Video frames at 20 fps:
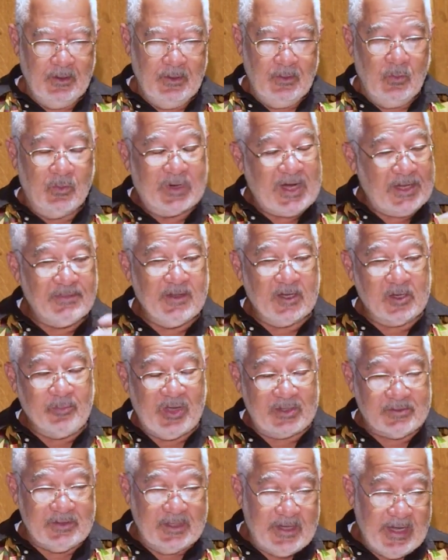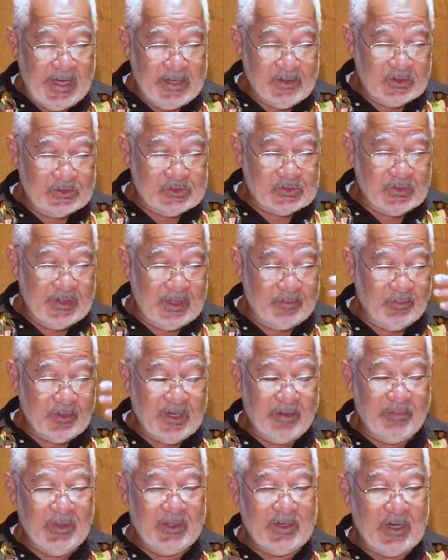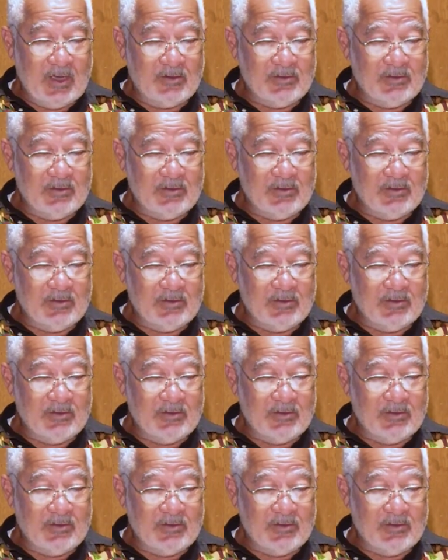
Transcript: when I think about Decatur Street, I'm coming down